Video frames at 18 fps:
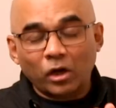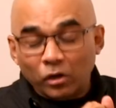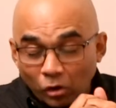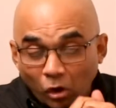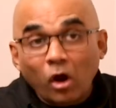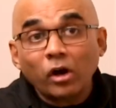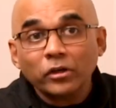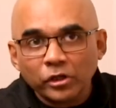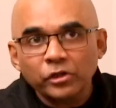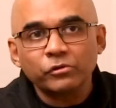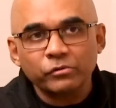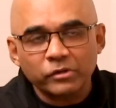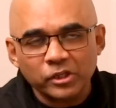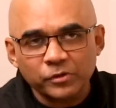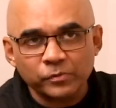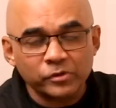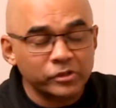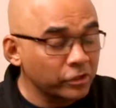a lot in
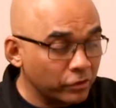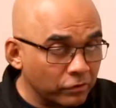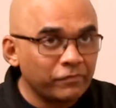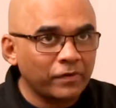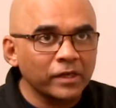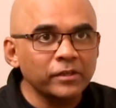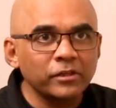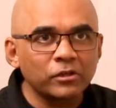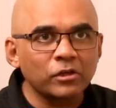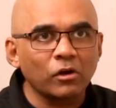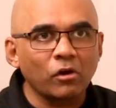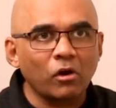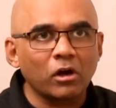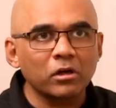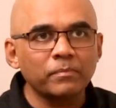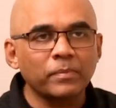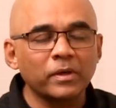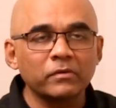today's music. You find it a
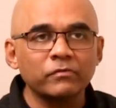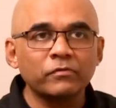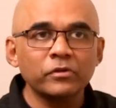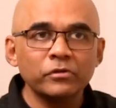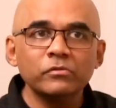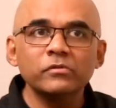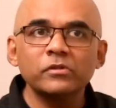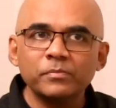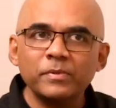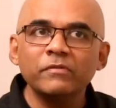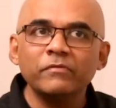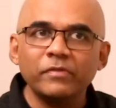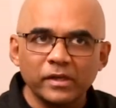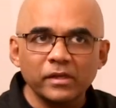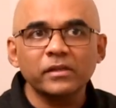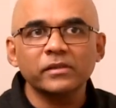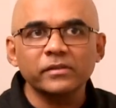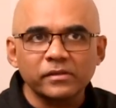lot, but for you, it's been
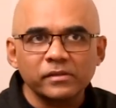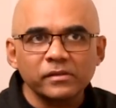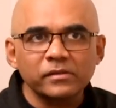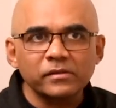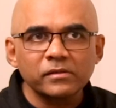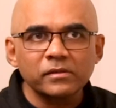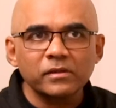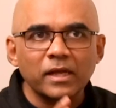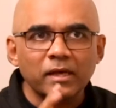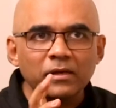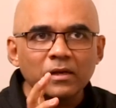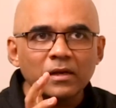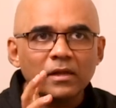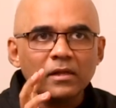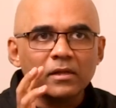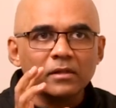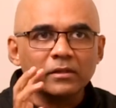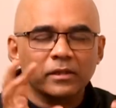very consistent that
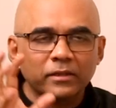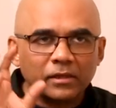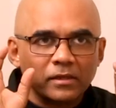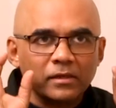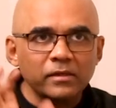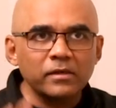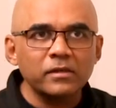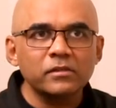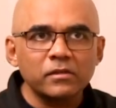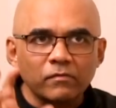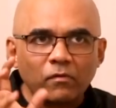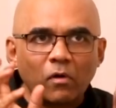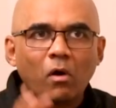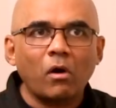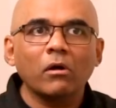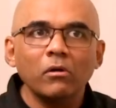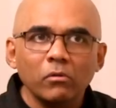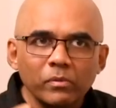the lyrics have
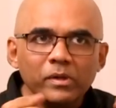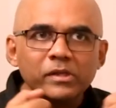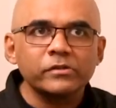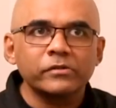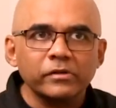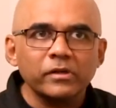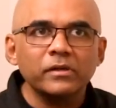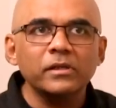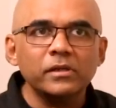always